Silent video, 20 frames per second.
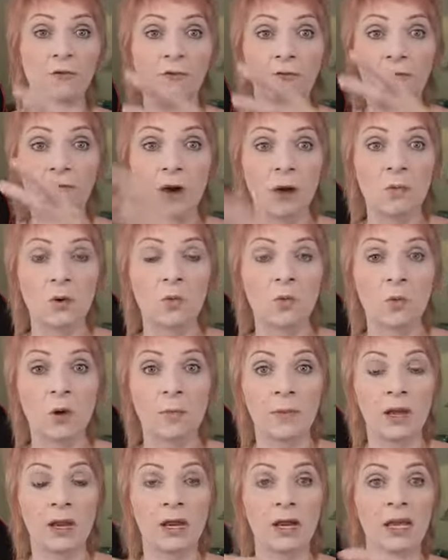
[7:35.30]
from a
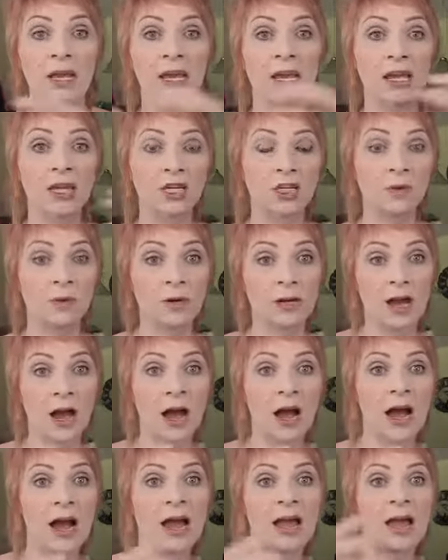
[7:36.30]
woman into a
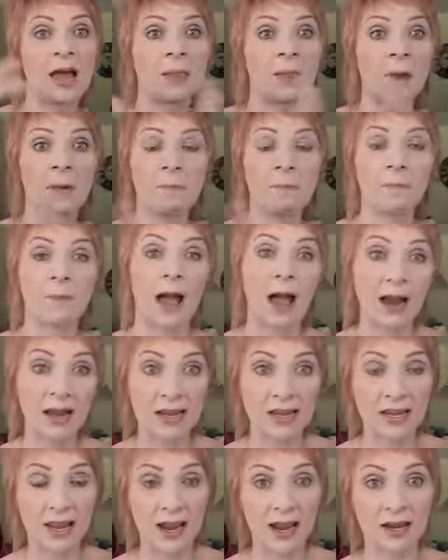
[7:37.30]
guy and then back
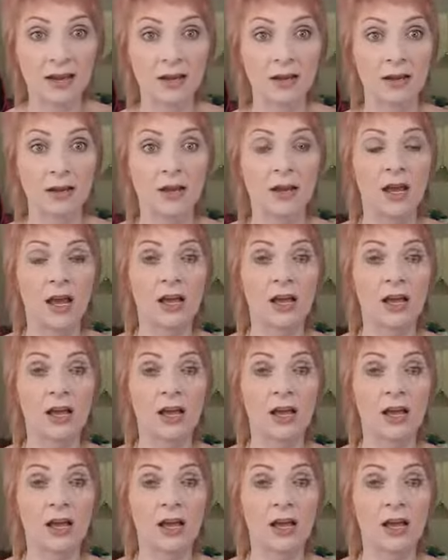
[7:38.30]
again.